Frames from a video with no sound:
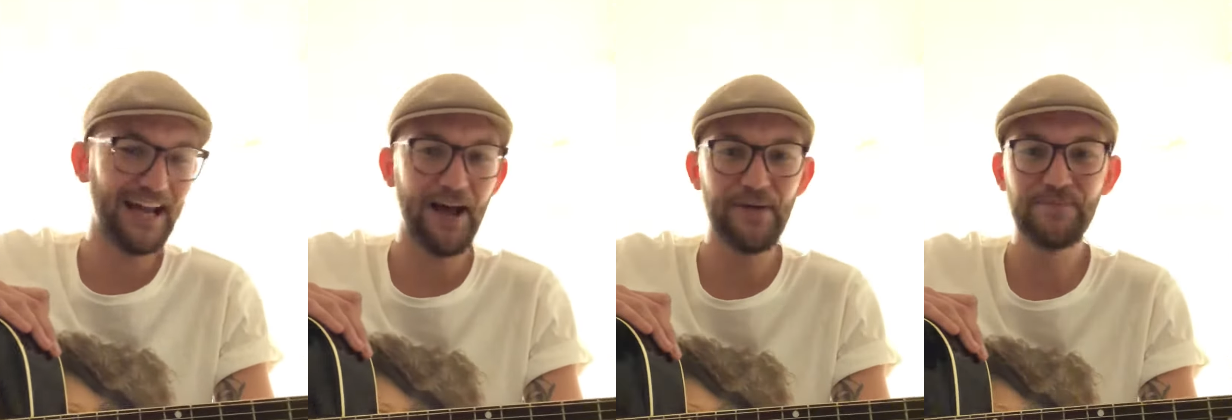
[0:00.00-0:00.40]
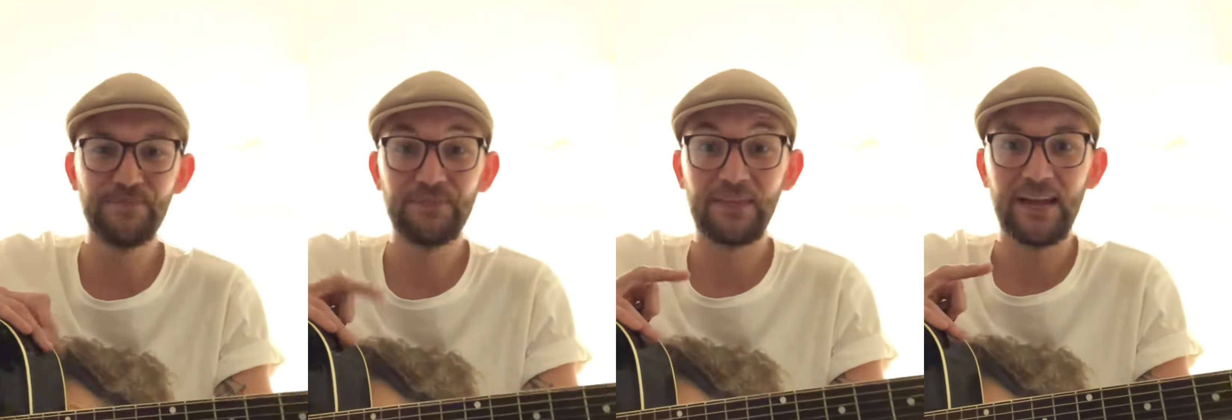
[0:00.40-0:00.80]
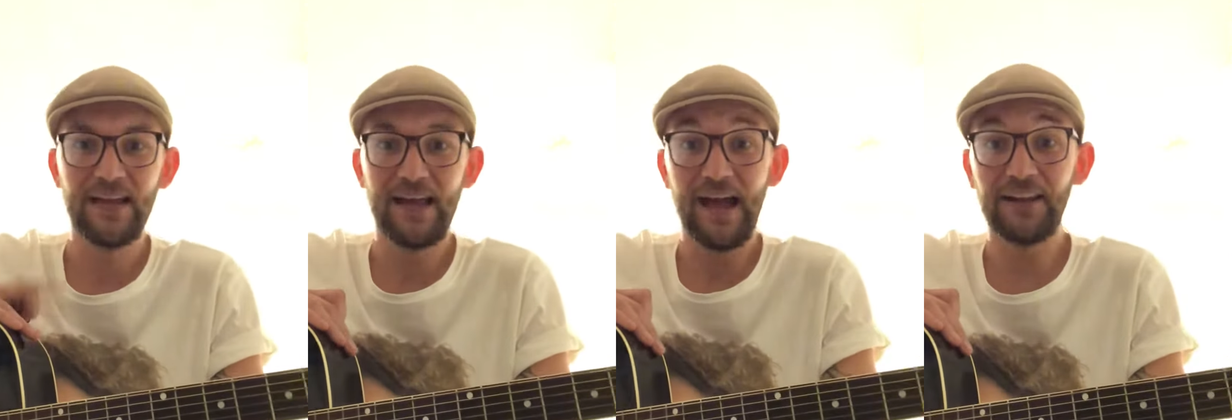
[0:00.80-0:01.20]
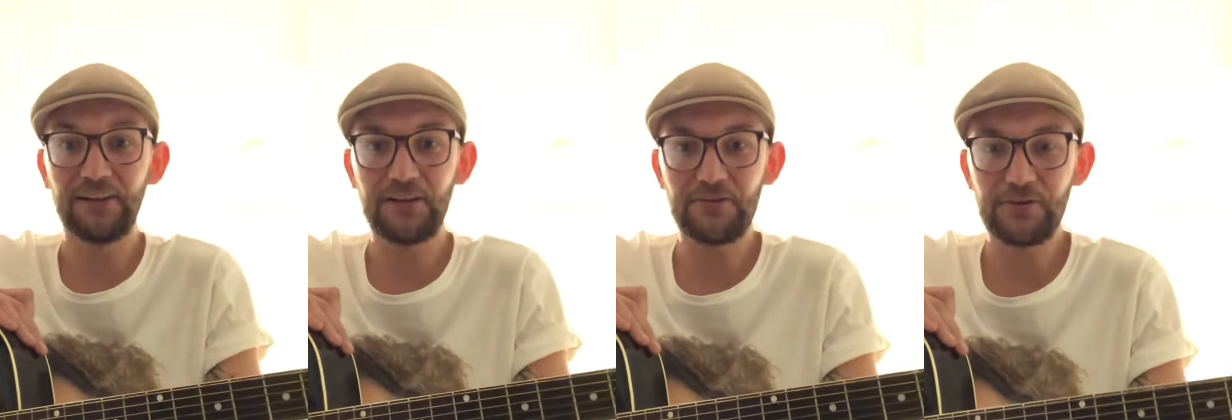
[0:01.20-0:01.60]
Um, had a
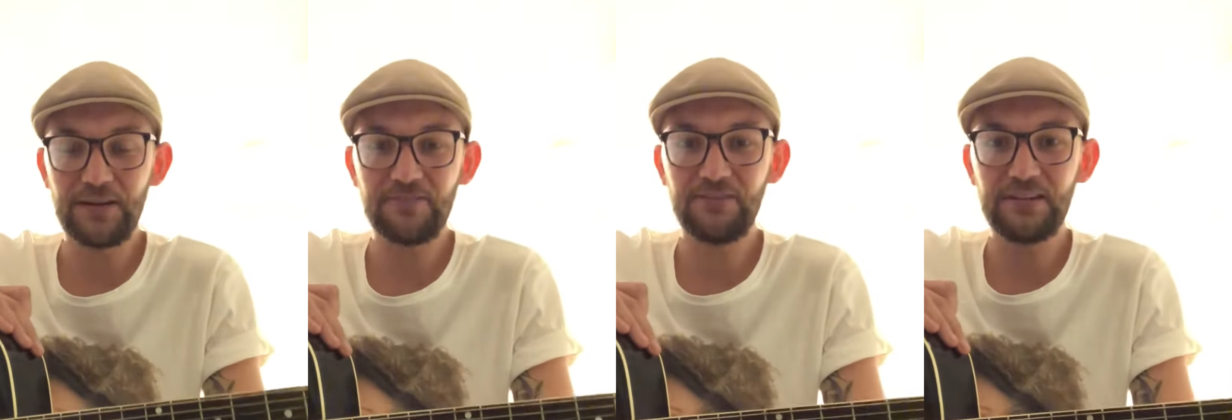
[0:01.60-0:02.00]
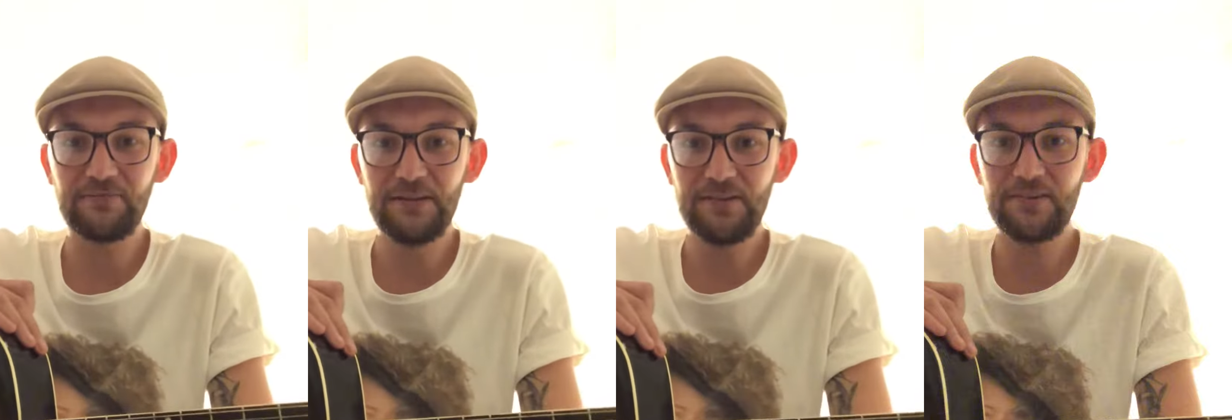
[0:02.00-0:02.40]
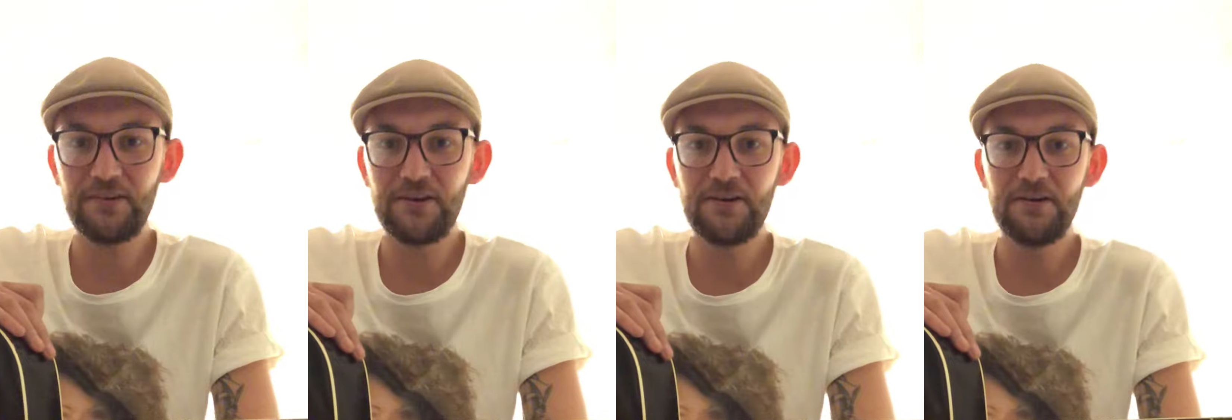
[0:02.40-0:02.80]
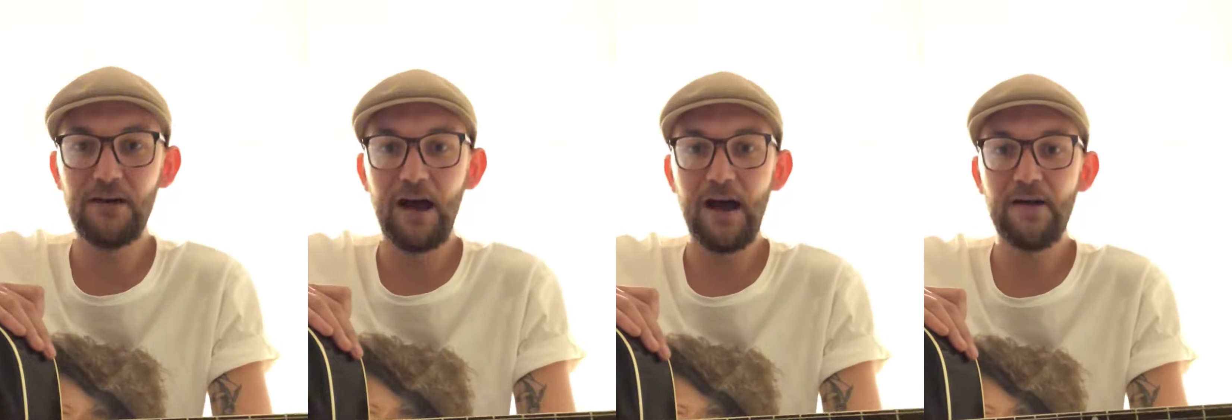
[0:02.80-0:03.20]
lot of requests for this one, so
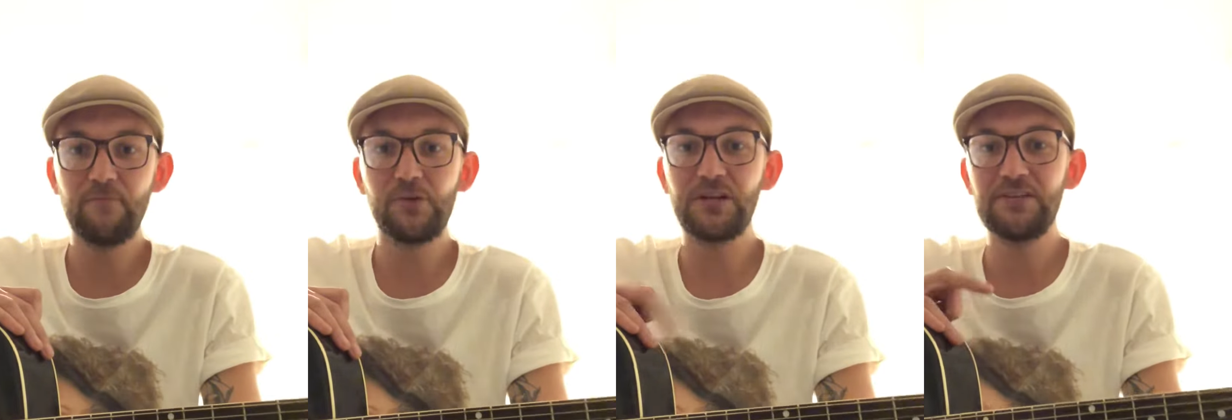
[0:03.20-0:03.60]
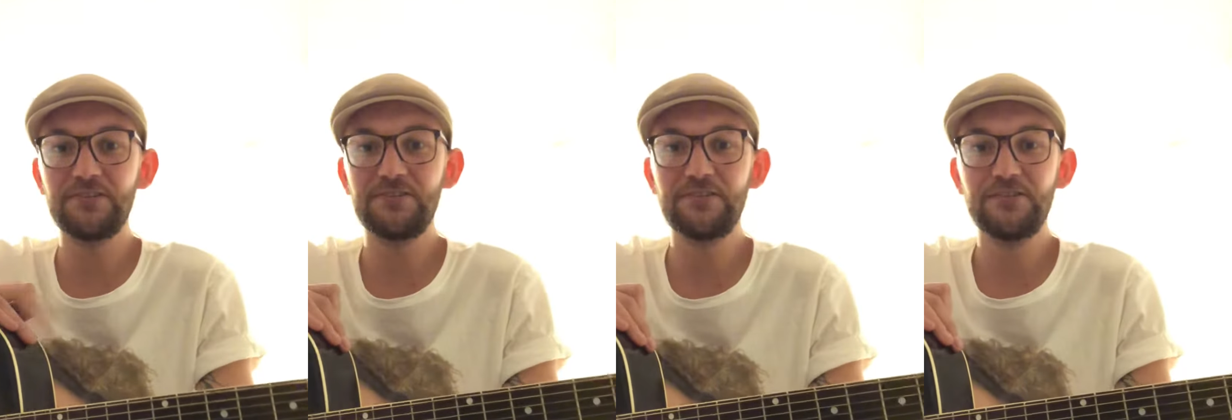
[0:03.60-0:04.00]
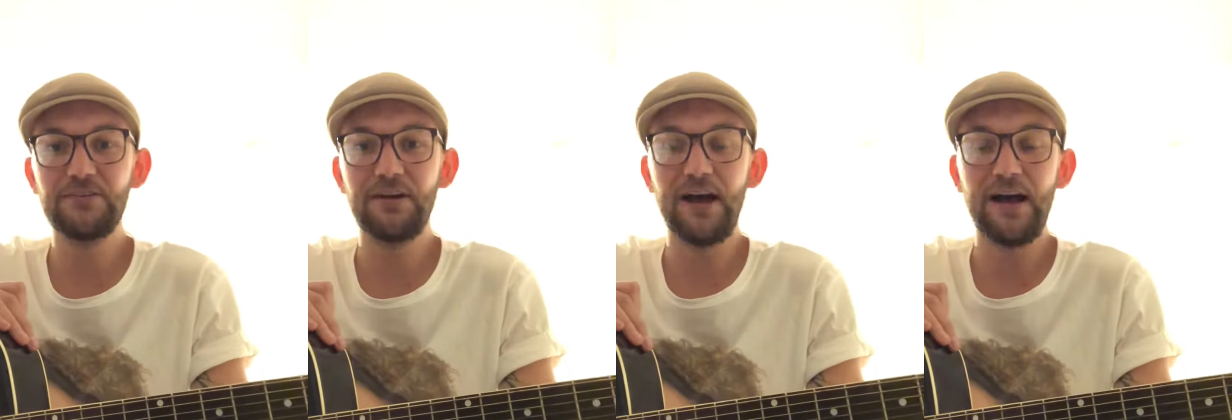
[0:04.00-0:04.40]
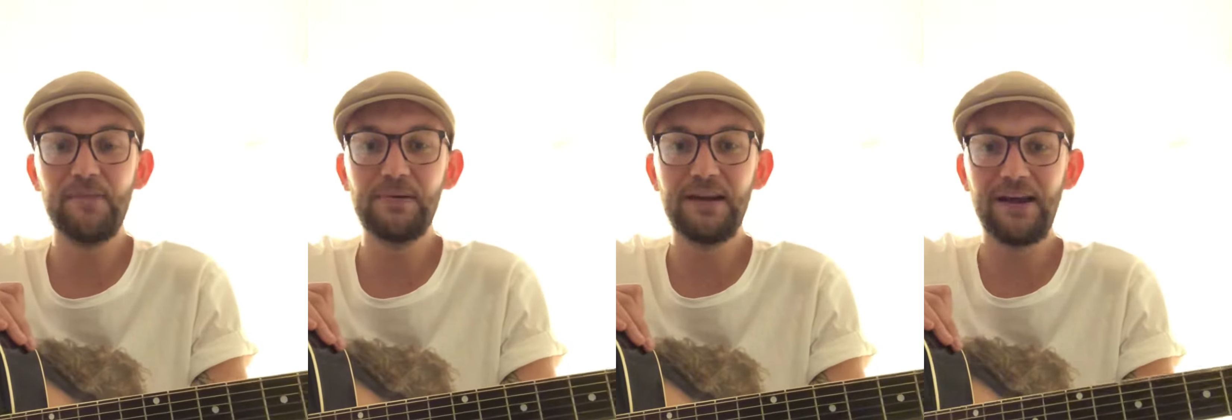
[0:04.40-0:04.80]
um, we're going to do uh,
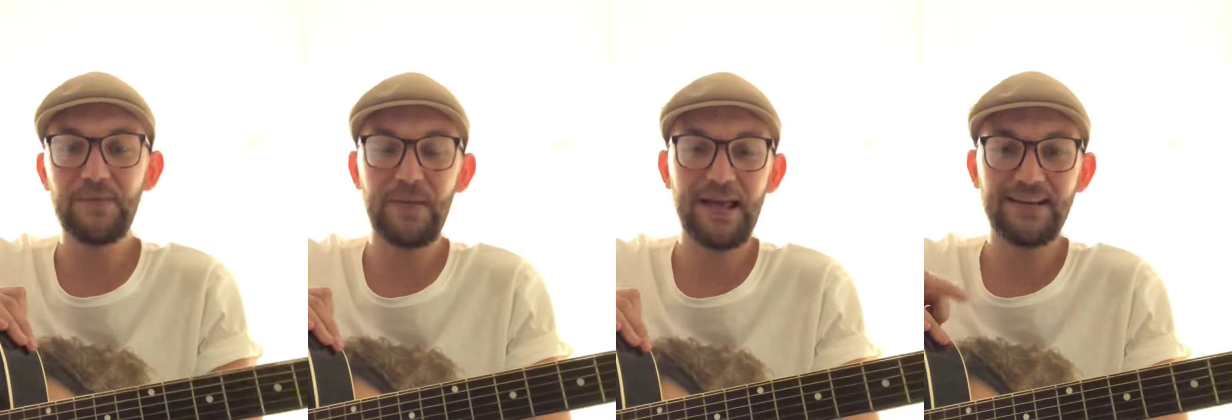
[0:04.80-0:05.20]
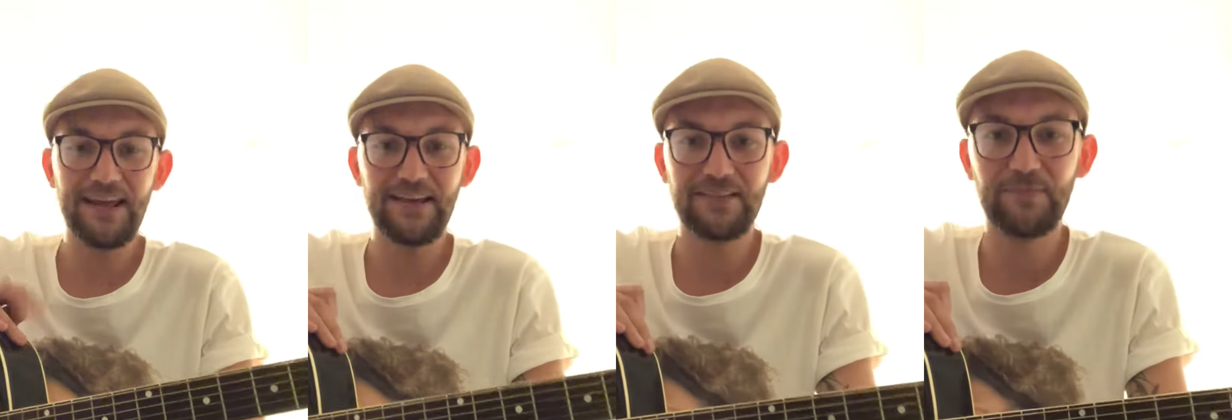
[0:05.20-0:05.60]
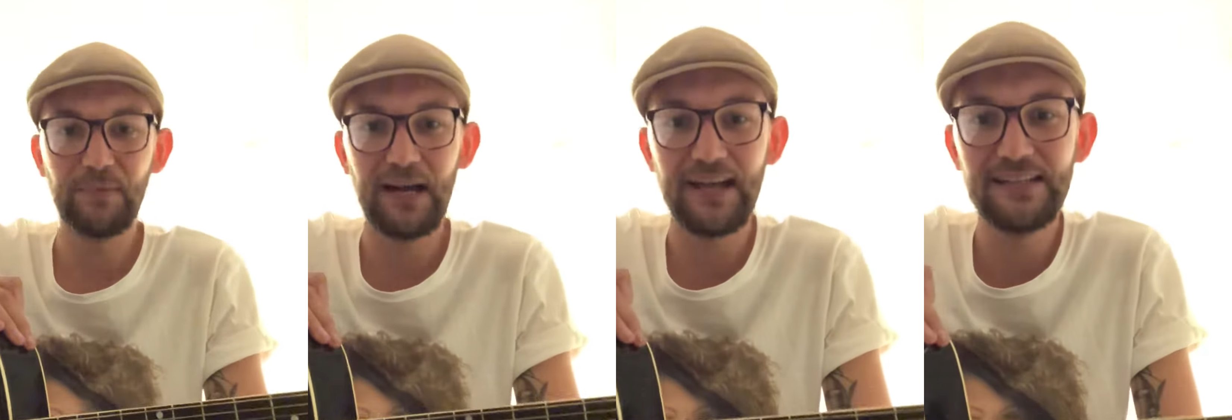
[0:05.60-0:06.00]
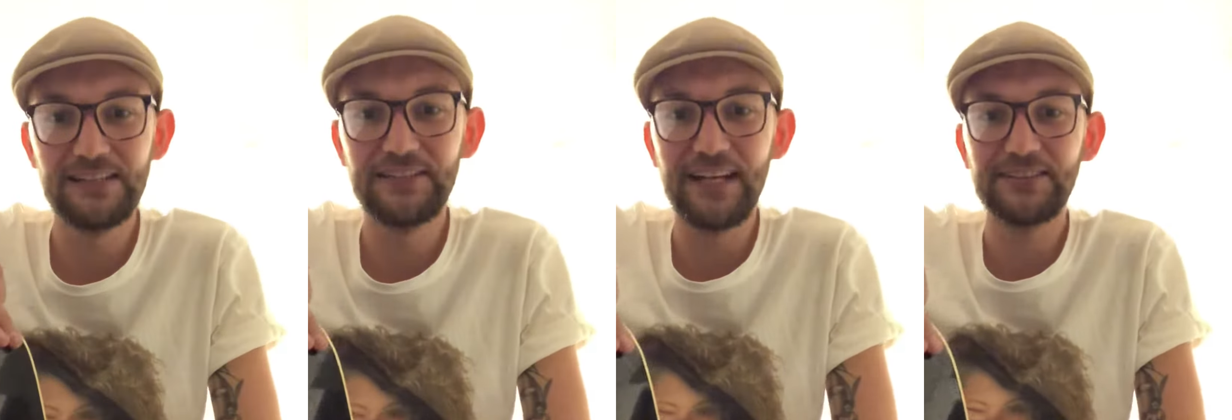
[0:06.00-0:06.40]
Banana Pancakes by
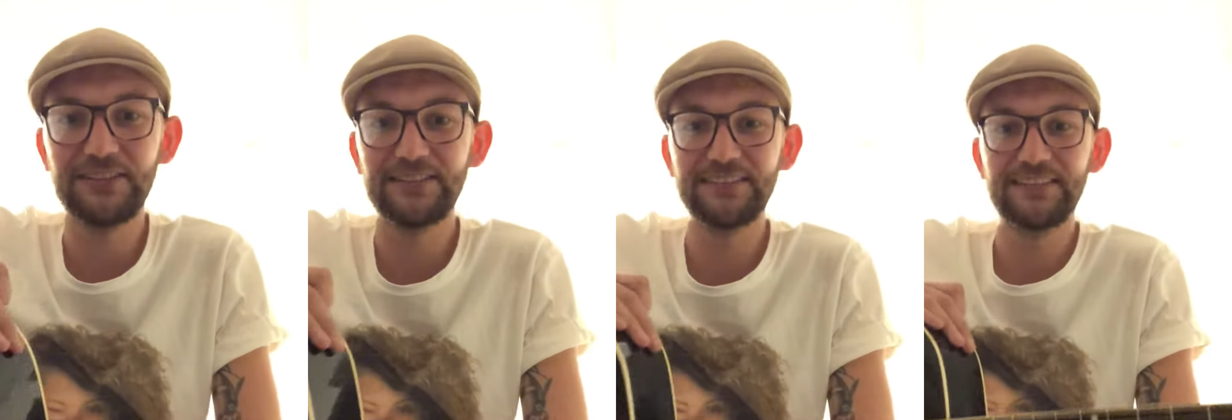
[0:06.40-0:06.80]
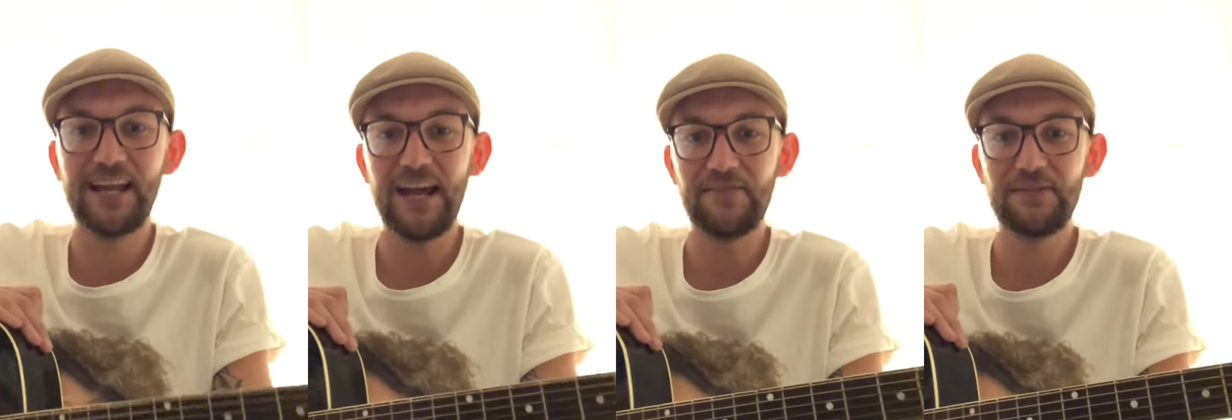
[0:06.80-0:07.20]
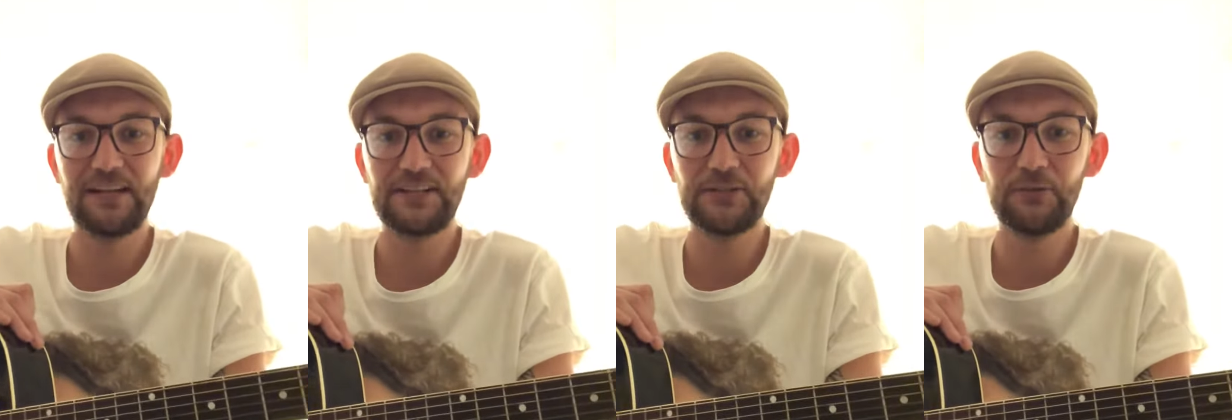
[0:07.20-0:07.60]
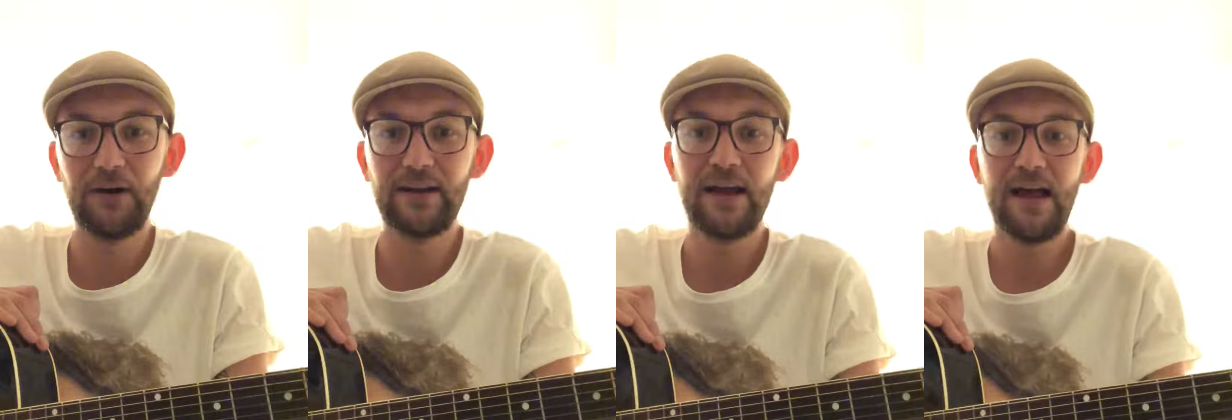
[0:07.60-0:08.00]
Jack Johnson today, really cool
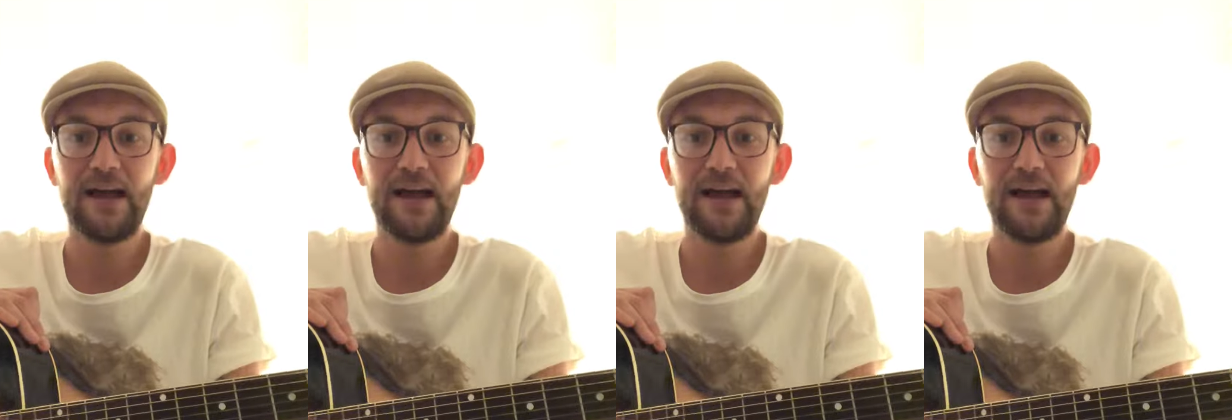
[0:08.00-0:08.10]
one.